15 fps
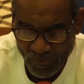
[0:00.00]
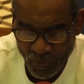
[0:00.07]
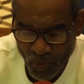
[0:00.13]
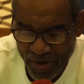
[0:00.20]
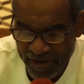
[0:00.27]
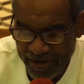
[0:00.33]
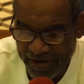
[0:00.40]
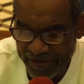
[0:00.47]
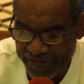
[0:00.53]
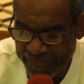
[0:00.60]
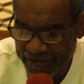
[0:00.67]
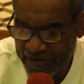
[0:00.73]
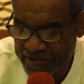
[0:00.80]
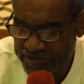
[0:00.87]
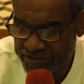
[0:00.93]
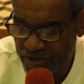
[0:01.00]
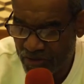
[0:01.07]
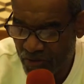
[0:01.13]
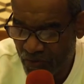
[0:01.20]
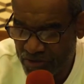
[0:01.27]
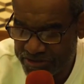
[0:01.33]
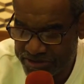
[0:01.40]
One of the things the
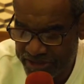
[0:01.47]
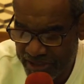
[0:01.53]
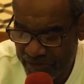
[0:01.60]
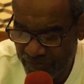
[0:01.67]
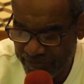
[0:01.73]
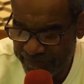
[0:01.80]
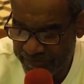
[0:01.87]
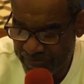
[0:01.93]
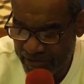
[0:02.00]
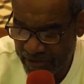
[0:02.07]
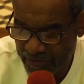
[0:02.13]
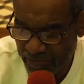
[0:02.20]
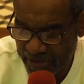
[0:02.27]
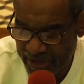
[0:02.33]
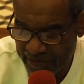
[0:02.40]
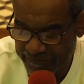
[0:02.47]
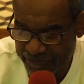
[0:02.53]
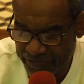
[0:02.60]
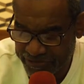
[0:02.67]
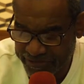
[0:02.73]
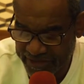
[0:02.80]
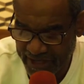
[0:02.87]
Lord shared with me when I
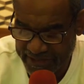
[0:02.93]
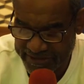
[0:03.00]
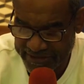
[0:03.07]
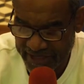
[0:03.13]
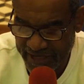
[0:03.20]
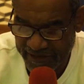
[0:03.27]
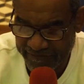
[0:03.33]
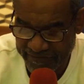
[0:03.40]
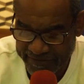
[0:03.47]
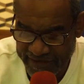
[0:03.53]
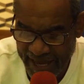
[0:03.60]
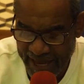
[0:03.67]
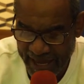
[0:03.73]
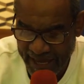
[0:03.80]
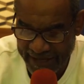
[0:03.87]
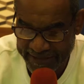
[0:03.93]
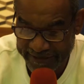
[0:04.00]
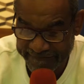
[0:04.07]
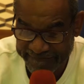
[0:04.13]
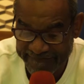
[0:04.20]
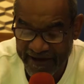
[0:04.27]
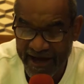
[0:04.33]
first got saved is I had
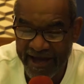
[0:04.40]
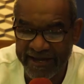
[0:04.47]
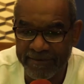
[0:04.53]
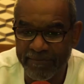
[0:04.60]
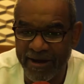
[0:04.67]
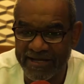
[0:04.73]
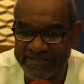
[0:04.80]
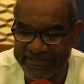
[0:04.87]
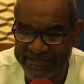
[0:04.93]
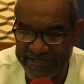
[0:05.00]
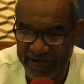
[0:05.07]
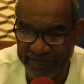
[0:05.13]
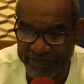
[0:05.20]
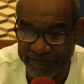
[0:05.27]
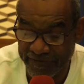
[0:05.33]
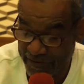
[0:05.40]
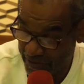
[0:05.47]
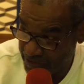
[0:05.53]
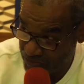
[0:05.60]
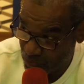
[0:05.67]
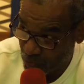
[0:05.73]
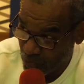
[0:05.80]
to find myself in
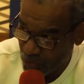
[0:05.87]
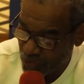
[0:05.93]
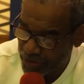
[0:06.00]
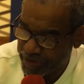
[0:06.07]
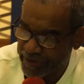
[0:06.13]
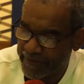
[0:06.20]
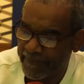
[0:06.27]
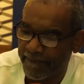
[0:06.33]
His Word.